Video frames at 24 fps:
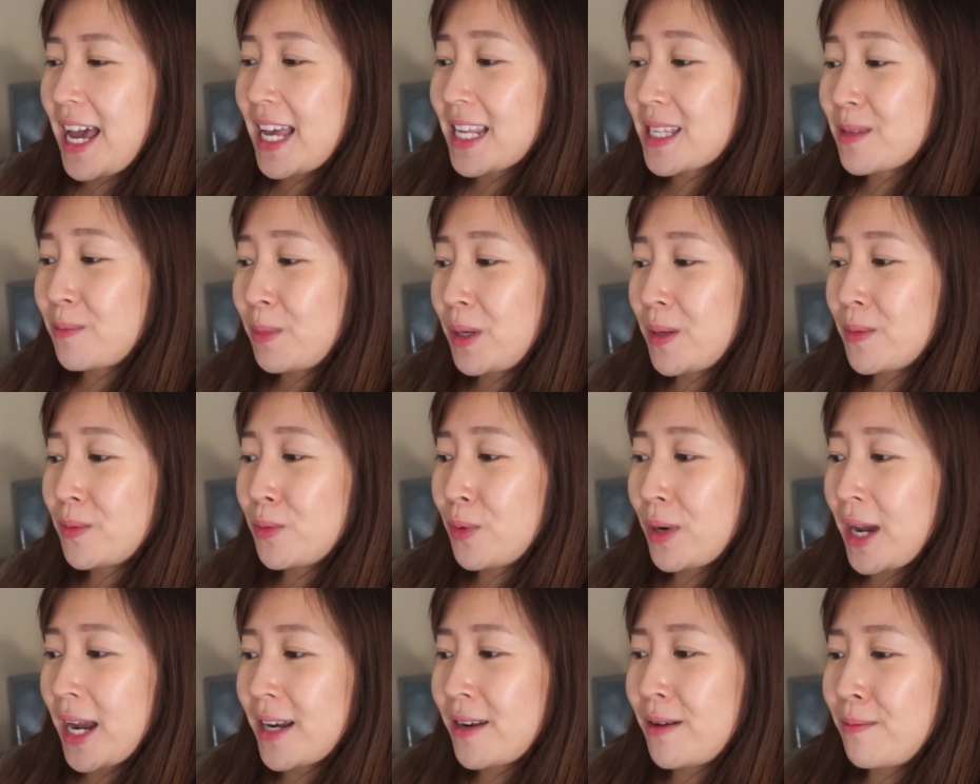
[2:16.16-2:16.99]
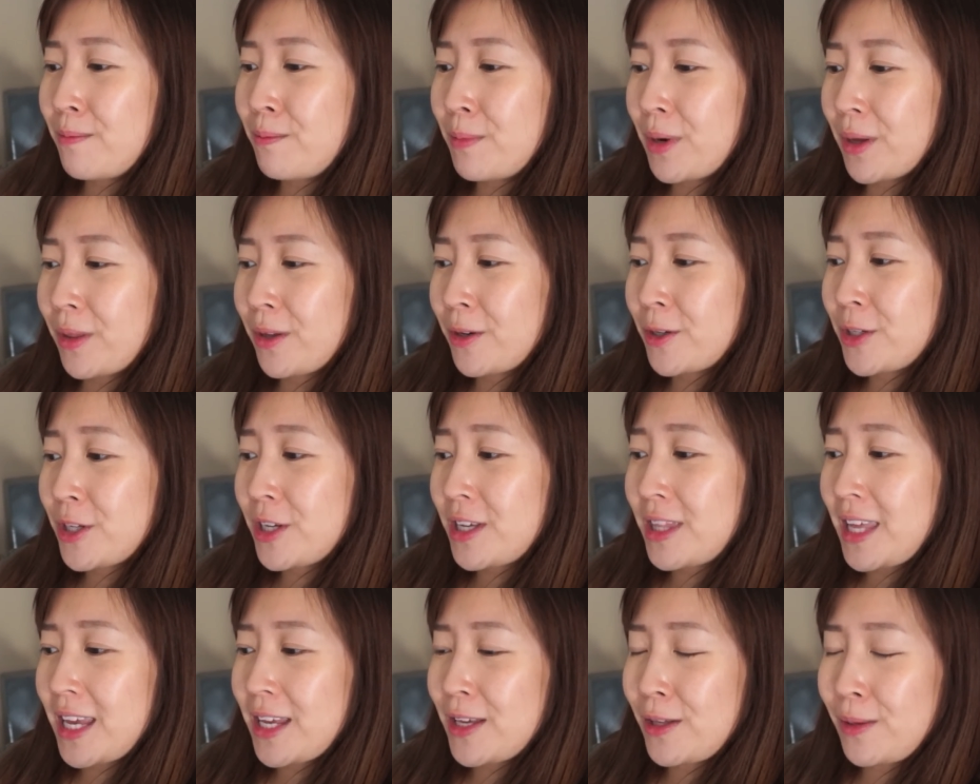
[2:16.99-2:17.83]
asked us, what kind of mother do
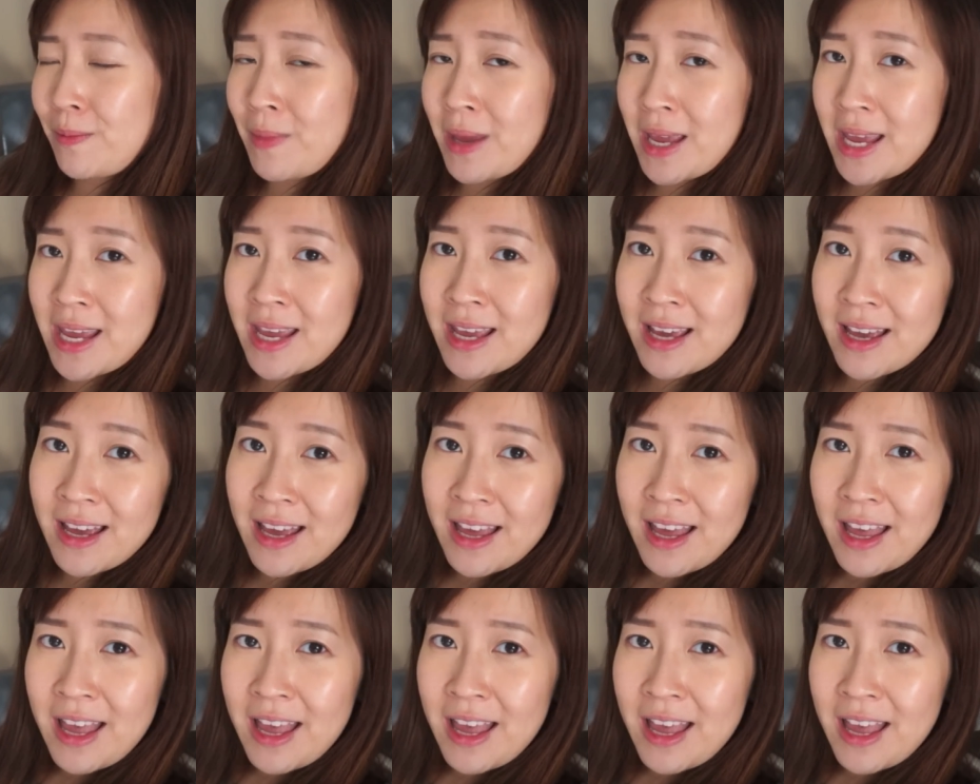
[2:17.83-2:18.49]
you think you'll be?